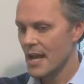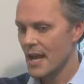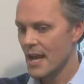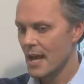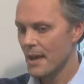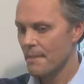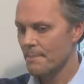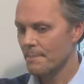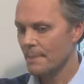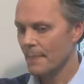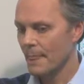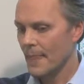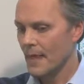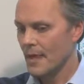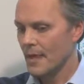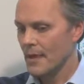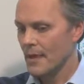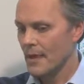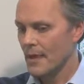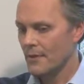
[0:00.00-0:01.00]

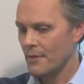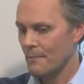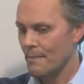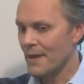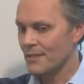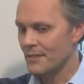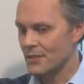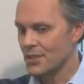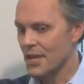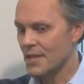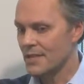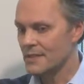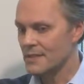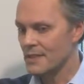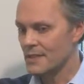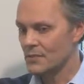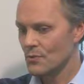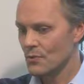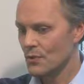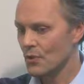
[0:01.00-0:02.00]

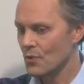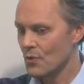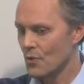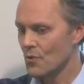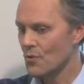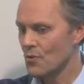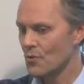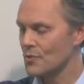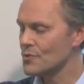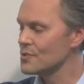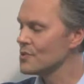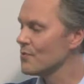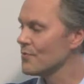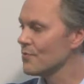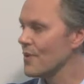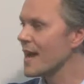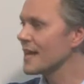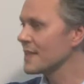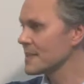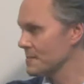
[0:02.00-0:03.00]
pathogenesis or the cause
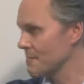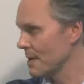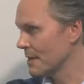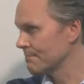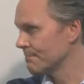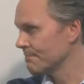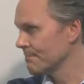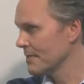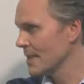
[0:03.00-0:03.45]
of eczema.